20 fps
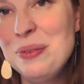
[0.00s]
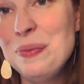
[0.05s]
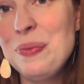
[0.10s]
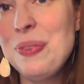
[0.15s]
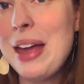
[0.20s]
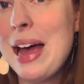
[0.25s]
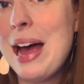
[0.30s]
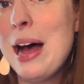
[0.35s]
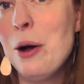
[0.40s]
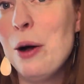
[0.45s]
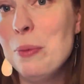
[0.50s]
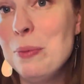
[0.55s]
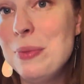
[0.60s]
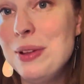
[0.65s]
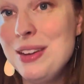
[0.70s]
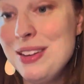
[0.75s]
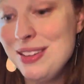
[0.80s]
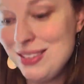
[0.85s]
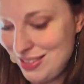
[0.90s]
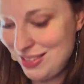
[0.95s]
how
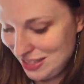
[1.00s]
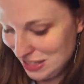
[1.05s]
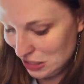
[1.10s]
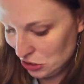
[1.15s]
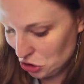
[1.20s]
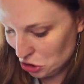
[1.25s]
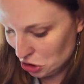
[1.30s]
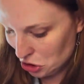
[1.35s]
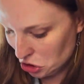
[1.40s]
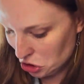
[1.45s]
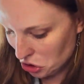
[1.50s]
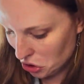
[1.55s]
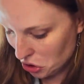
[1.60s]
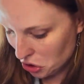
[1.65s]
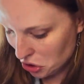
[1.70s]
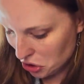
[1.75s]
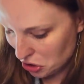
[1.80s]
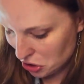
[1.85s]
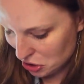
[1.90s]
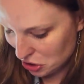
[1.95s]
many stitches
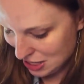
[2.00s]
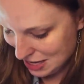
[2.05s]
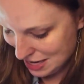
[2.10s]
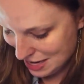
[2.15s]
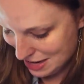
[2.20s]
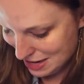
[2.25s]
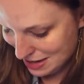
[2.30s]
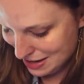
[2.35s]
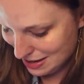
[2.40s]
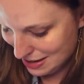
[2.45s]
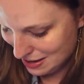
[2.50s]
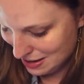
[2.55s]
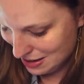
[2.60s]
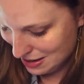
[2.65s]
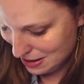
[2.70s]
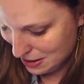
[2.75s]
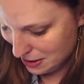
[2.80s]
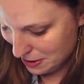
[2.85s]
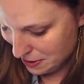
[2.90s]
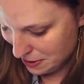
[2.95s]
are in,
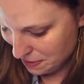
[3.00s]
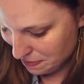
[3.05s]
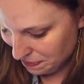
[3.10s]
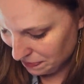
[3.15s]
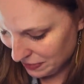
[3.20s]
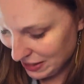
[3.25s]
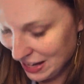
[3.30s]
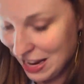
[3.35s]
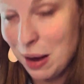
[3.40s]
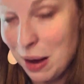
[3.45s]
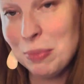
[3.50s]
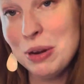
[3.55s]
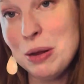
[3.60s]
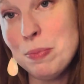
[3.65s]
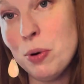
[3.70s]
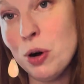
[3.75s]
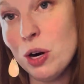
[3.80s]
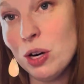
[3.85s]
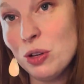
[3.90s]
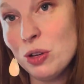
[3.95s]
like how many
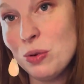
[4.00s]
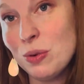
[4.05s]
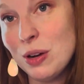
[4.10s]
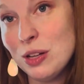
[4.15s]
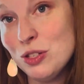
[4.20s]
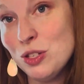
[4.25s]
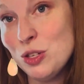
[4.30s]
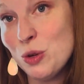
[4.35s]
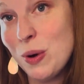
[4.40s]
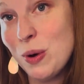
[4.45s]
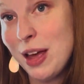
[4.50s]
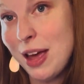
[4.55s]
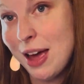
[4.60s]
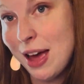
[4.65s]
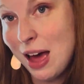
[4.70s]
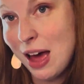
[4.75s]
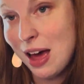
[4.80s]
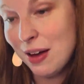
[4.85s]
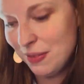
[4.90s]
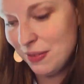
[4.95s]
parked threads do I
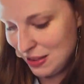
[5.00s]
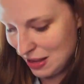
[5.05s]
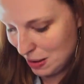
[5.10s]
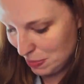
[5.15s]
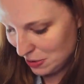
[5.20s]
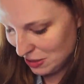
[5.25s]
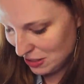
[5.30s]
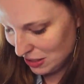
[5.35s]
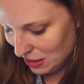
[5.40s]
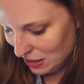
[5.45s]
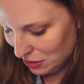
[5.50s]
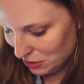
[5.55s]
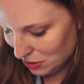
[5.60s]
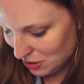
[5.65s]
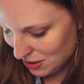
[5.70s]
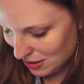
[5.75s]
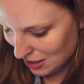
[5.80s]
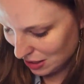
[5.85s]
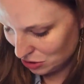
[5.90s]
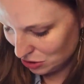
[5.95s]
have in that particular
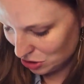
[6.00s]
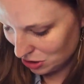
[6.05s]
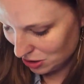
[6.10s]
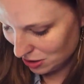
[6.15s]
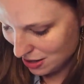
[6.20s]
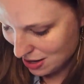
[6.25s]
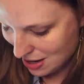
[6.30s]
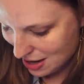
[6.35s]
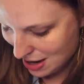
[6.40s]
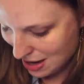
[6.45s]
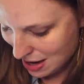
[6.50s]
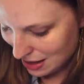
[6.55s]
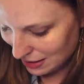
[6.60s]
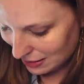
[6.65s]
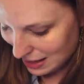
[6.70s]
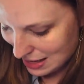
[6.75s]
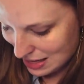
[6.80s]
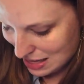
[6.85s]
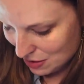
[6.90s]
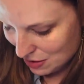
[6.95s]
section.
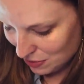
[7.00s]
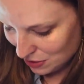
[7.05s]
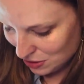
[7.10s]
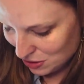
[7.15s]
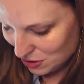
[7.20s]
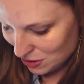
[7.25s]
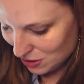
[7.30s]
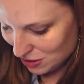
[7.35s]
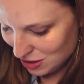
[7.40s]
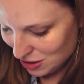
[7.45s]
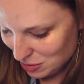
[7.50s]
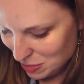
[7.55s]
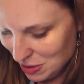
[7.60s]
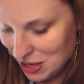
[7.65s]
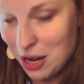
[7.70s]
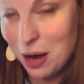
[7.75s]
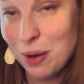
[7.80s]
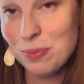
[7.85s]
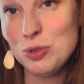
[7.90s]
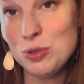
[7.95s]
Like if it starts to
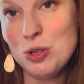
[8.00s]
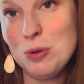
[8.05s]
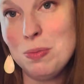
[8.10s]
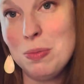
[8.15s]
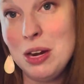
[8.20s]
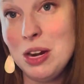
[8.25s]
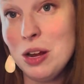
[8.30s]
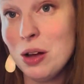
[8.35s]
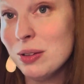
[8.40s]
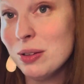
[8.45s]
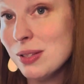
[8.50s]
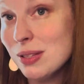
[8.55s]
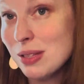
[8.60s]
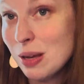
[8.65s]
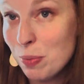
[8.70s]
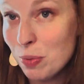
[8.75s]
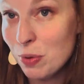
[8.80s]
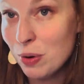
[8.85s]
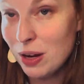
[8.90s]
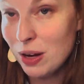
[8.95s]
become too many, I'll
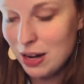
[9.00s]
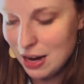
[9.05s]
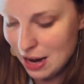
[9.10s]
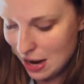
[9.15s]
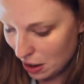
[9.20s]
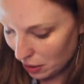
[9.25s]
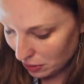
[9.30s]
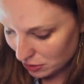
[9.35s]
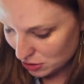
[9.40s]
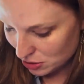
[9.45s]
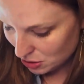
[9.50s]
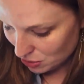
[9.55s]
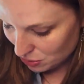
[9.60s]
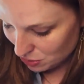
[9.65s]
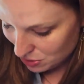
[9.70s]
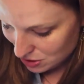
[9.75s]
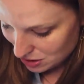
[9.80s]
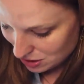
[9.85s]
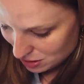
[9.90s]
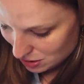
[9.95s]
separate out. So
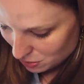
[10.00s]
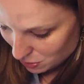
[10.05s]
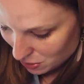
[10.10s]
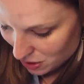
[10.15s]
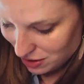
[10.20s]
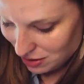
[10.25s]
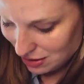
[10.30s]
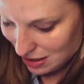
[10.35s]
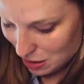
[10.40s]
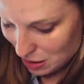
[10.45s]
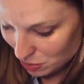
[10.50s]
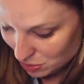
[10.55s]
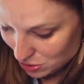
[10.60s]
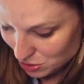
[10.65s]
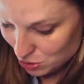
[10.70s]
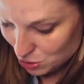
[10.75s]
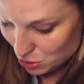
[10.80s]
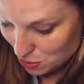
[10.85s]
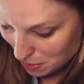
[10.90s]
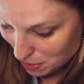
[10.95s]
this one, it was
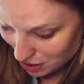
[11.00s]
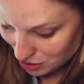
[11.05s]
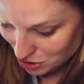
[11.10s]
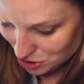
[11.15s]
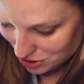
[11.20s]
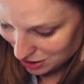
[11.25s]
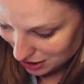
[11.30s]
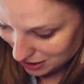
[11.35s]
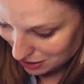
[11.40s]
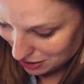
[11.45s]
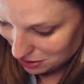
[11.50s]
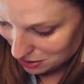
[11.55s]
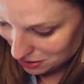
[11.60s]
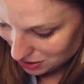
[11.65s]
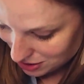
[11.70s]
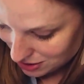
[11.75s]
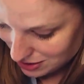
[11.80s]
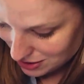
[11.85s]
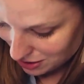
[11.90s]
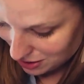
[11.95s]
too much, I can
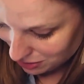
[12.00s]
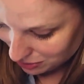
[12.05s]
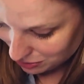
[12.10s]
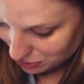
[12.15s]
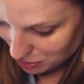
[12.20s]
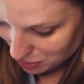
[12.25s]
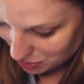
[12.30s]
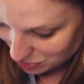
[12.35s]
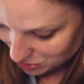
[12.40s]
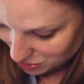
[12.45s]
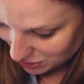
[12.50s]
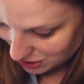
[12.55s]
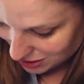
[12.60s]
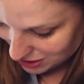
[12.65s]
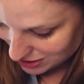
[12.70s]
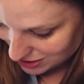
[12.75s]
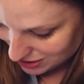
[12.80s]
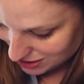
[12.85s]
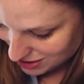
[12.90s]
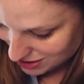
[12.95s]
already tell, remember when I
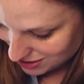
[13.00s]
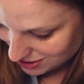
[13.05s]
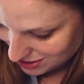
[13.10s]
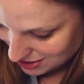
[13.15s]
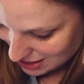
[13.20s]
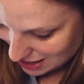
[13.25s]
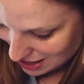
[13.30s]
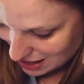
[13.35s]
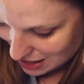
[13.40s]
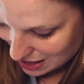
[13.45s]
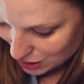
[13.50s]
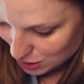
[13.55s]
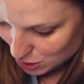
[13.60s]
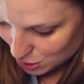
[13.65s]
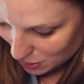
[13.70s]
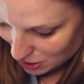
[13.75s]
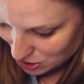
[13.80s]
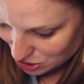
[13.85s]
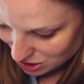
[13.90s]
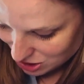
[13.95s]
did this. So
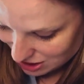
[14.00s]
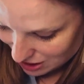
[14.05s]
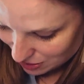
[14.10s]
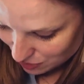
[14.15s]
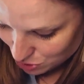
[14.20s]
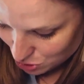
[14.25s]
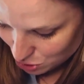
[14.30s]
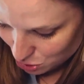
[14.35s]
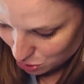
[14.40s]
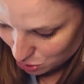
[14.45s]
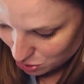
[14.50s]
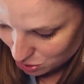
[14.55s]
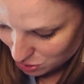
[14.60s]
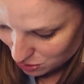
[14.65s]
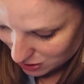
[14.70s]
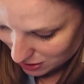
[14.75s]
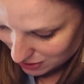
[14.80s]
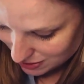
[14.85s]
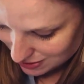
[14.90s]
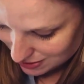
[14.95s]
I just have 2
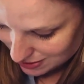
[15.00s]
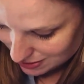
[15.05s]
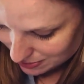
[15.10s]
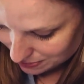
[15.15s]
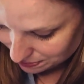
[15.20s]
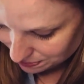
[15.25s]
grids